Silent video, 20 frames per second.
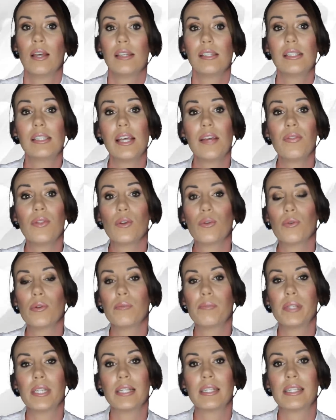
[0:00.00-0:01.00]
Said the
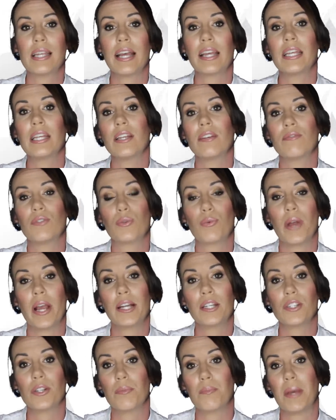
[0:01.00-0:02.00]
group's executive
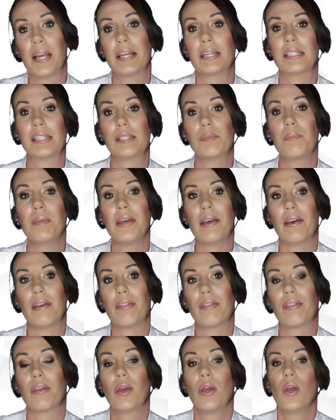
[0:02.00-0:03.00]
director, Mike Smith,